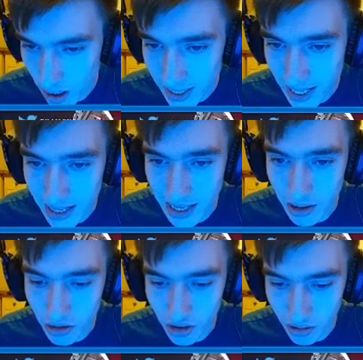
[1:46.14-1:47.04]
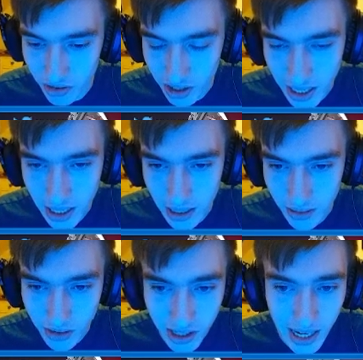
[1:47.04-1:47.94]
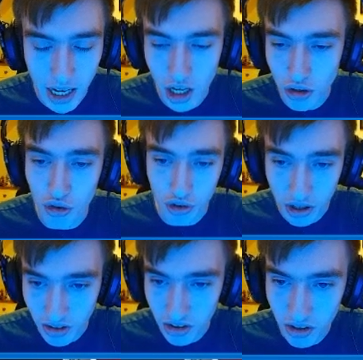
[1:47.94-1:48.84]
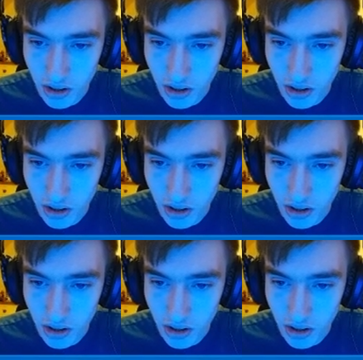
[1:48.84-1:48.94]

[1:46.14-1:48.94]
I get it now. So T800